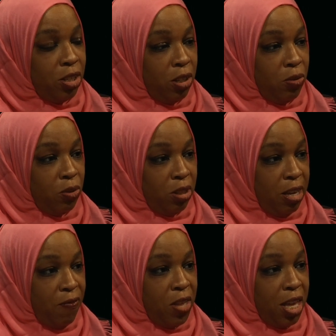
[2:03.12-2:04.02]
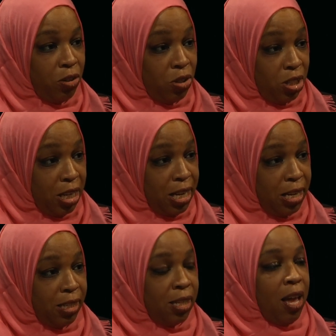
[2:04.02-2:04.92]
to leave the inner
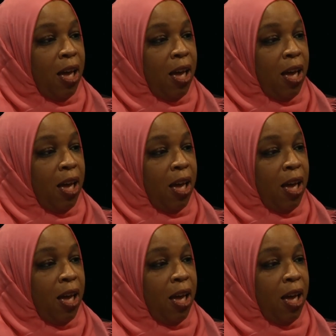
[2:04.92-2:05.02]
cities